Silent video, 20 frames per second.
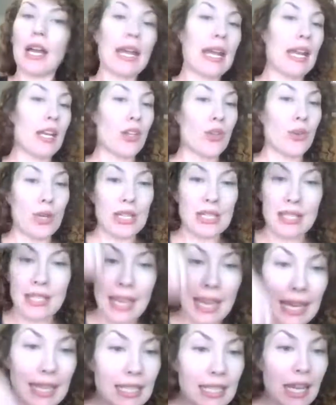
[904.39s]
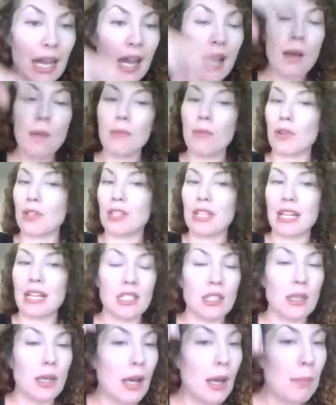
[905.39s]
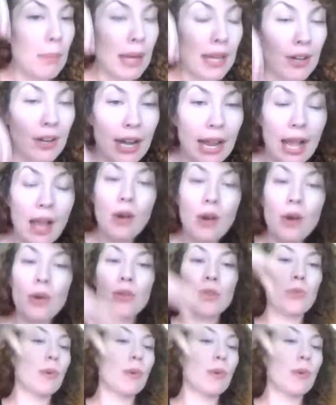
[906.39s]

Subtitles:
increased income, whether that's better health,